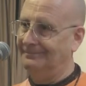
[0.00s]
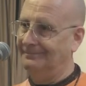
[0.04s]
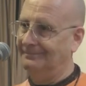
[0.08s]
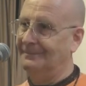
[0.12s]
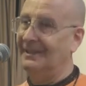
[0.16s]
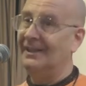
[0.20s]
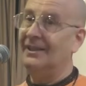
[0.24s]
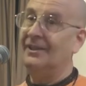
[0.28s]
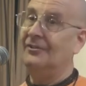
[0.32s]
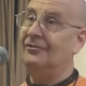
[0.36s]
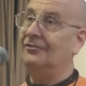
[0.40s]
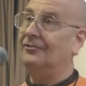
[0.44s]

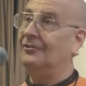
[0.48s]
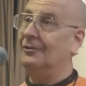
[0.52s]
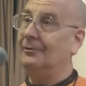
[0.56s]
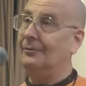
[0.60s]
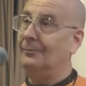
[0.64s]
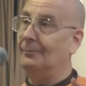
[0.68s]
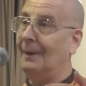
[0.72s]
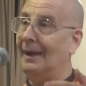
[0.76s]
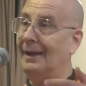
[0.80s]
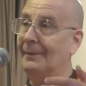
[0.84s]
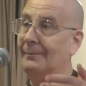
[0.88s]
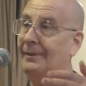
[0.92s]
because there
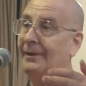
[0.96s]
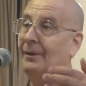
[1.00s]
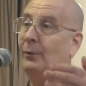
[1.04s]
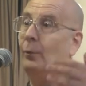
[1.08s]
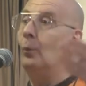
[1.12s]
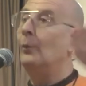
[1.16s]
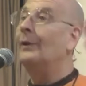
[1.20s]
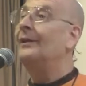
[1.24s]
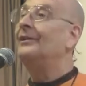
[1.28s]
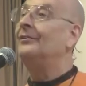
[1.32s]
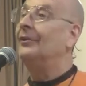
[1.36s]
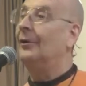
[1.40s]
might be a
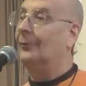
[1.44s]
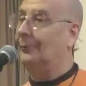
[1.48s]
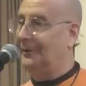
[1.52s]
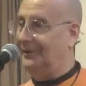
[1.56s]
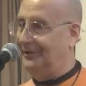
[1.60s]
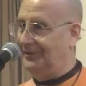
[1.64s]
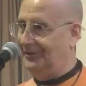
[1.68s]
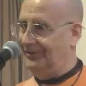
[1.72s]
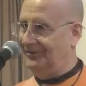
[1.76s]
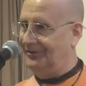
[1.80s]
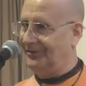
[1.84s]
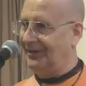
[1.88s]
window
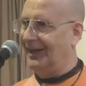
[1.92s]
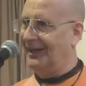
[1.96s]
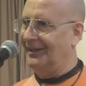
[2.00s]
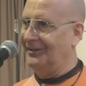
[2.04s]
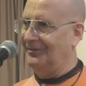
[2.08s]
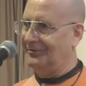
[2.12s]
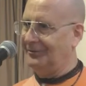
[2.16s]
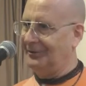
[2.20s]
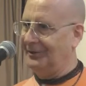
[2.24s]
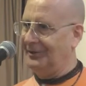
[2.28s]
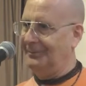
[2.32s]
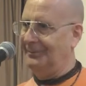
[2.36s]
in the
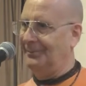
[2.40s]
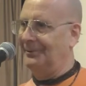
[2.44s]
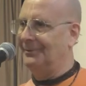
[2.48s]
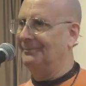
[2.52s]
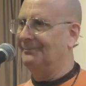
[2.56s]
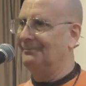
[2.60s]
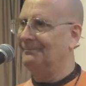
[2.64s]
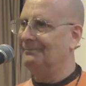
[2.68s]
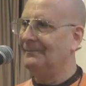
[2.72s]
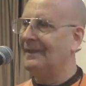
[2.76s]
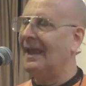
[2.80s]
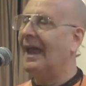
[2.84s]
skyscraper.
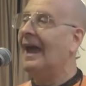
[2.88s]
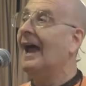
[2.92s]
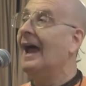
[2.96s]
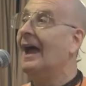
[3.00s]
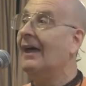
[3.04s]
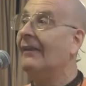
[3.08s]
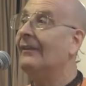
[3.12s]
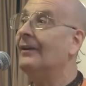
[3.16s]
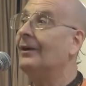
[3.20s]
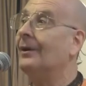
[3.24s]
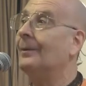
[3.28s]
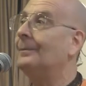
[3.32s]

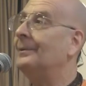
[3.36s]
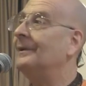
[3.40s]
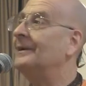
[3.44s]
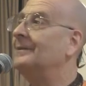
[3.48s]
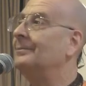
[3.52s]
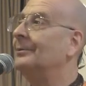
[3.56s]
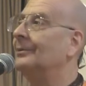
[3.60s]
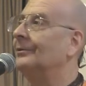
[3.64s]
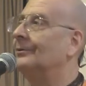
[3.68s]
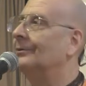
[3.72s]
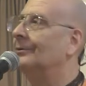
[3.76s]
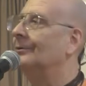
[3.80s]
There are
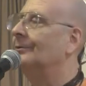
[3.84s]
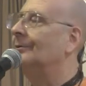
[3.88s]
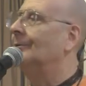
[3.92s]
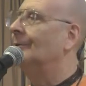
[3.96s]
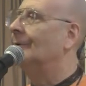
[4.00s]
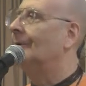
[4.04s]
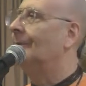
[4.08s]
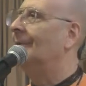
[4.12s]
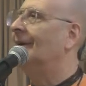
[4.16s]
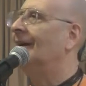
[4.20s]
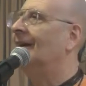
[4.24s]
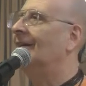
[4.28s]
people who
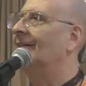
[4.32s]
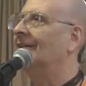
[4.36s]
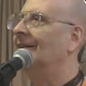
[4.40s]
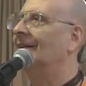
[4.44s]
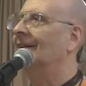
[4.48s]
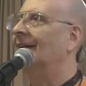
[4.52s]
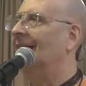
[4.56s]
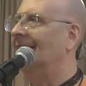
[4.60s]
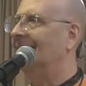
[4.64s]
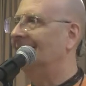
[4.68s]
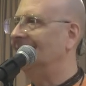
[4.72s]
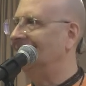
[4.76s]
are
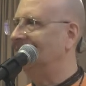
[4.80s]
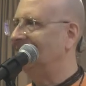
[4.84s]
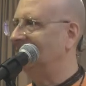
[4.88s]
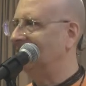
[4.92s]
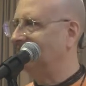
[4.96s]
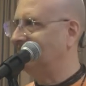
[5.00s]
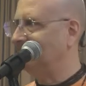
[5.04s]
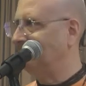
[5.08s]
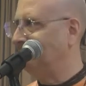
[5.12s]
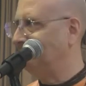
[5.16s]
paralyzed